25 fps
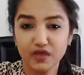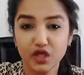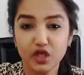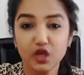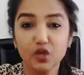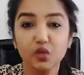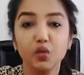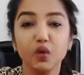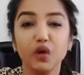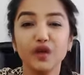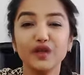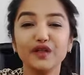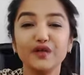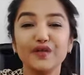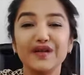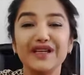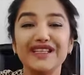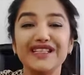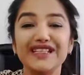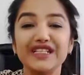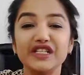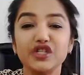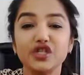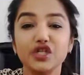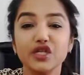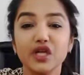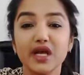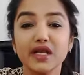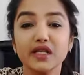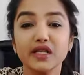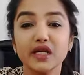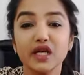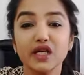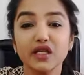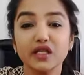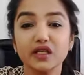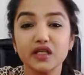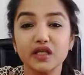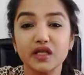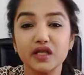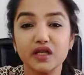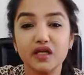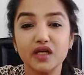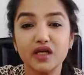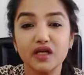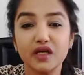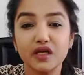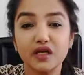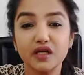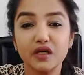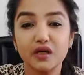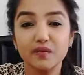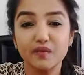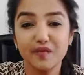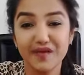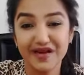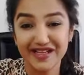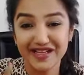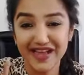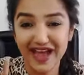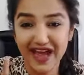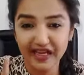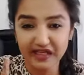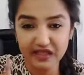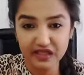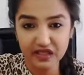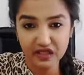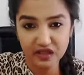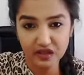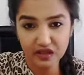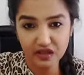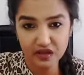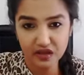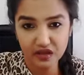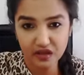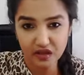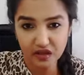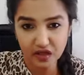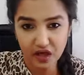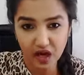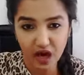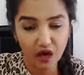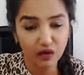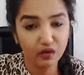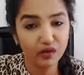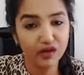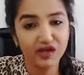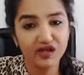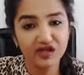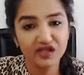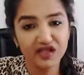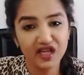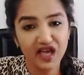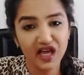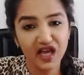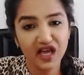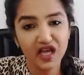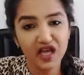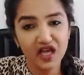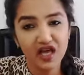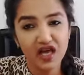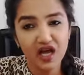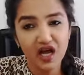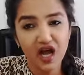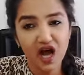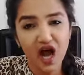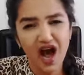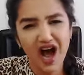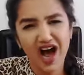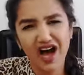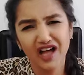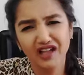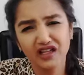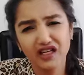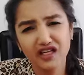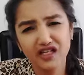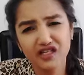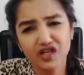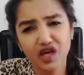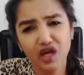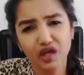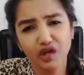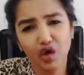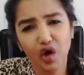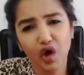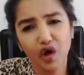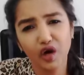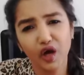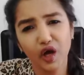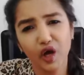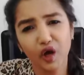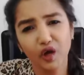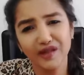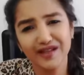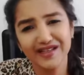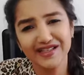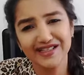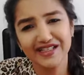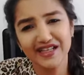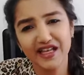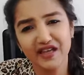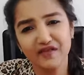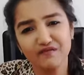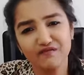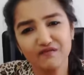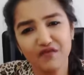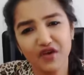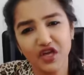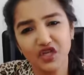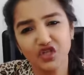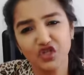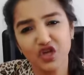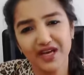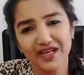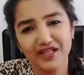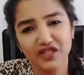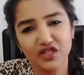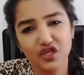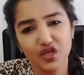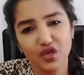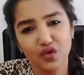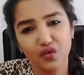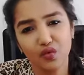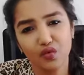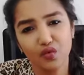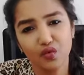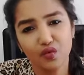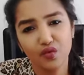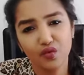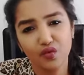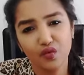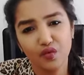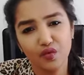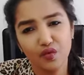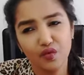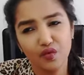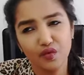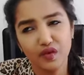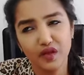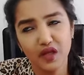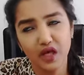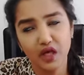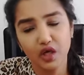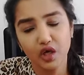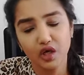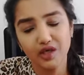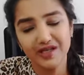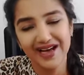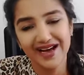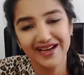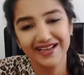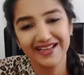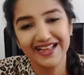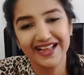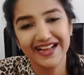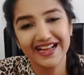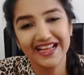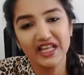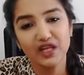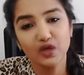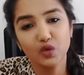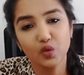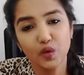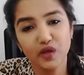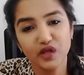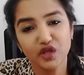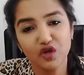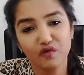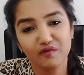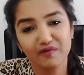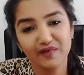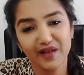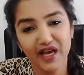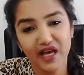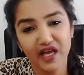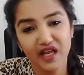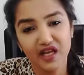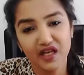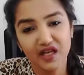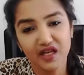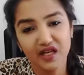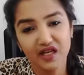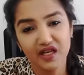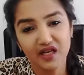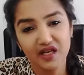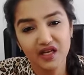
You want to initiate it, but yet, I will say others are not on the same page as you. They are not agreeing with your plan.